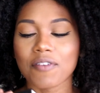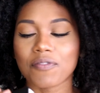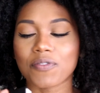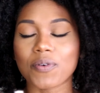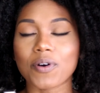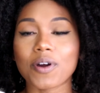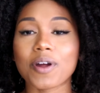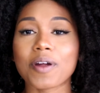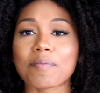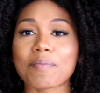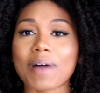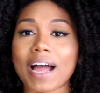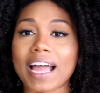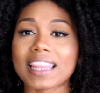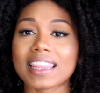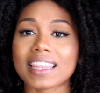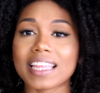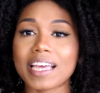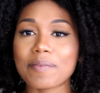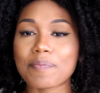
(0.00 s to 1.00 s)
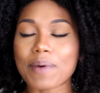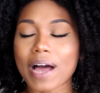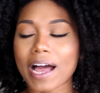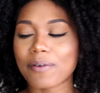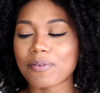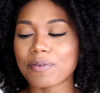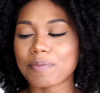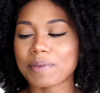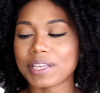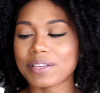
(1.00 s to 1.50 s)
For my lip,
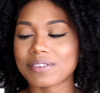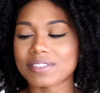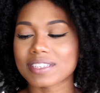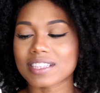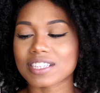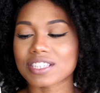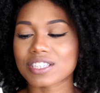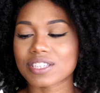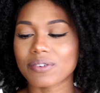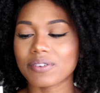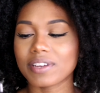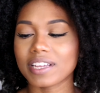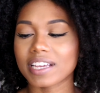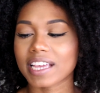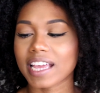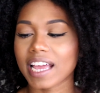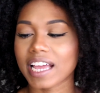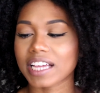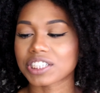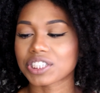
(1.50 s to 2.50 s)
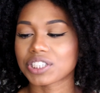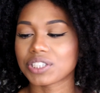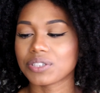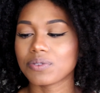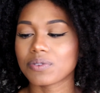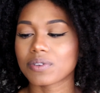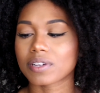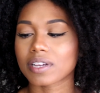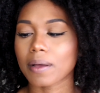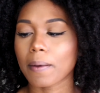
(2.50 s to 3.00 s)
I will be using the Sonia
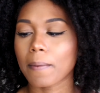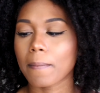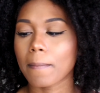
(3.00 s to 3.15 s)
Kashuk